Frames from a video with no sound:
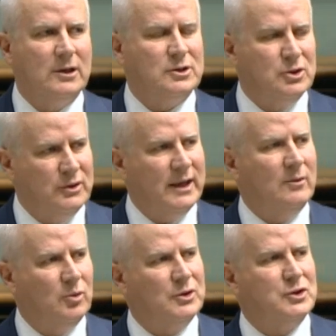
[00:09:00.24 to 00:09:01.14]
to then
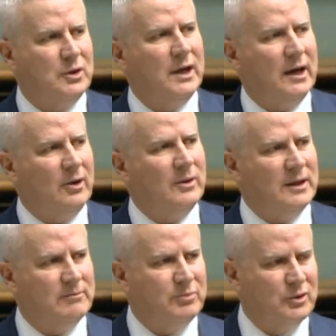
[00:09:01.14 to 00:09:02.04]
want to go
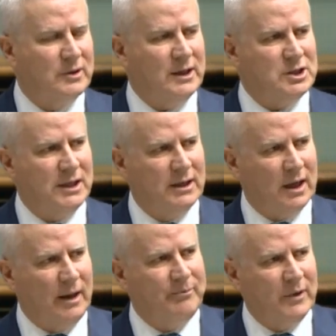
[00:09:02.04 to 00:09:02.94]
and put their shingle
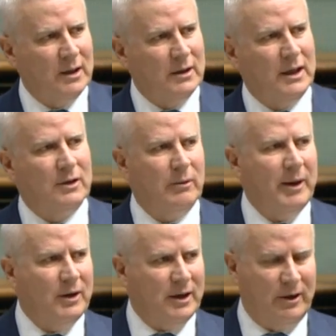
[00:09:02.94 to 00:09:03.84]
up in a
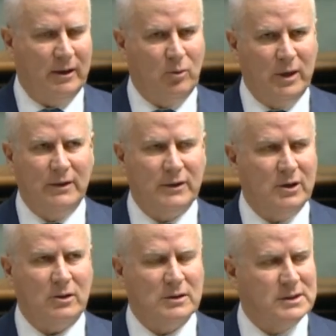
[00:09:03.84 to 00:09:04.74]
remote area where the
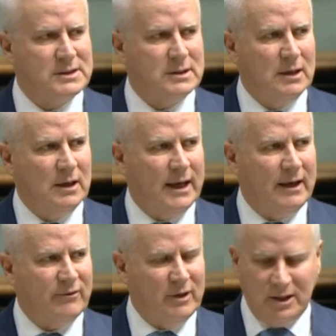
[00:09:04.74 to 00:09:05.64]
doctors
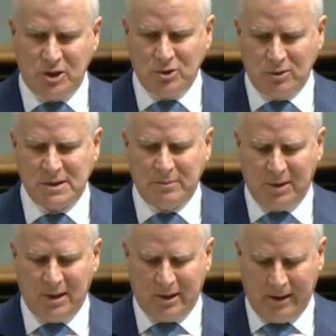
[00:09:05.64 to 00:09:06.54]
are in short
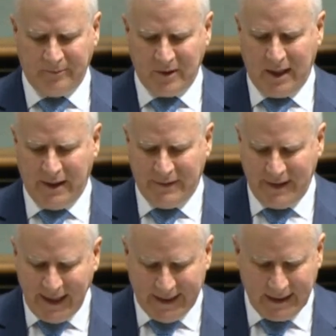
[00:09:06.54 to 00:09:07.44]
supply. And
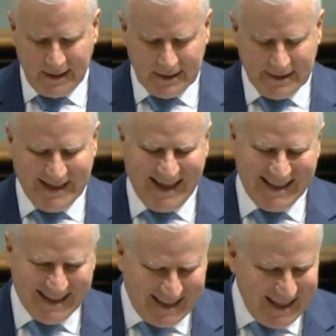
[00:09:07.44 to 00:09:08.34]
then
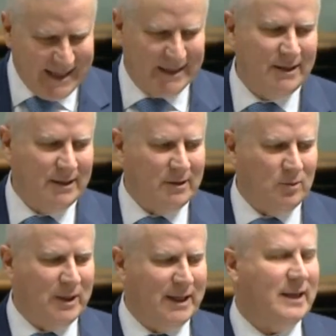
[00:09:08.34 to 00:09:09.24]

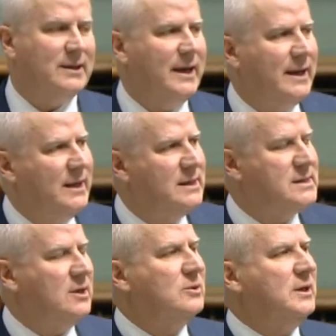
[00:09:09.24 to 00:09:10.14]
we get that
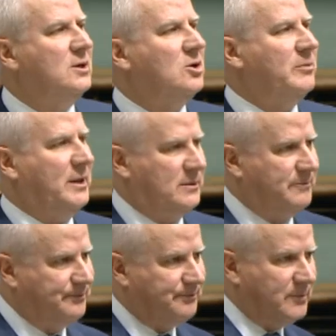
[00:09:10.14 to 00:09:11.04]
insulting comment
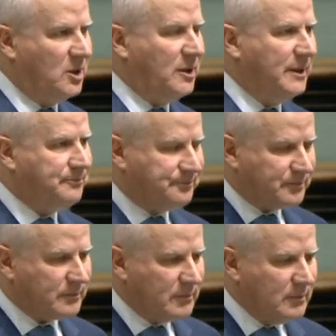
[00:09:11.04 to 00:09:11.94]
by
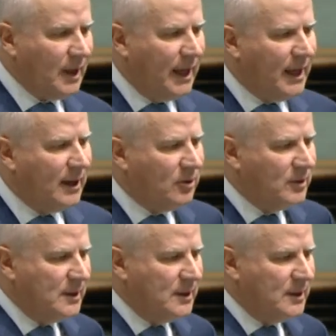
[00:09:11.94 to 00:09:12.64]
our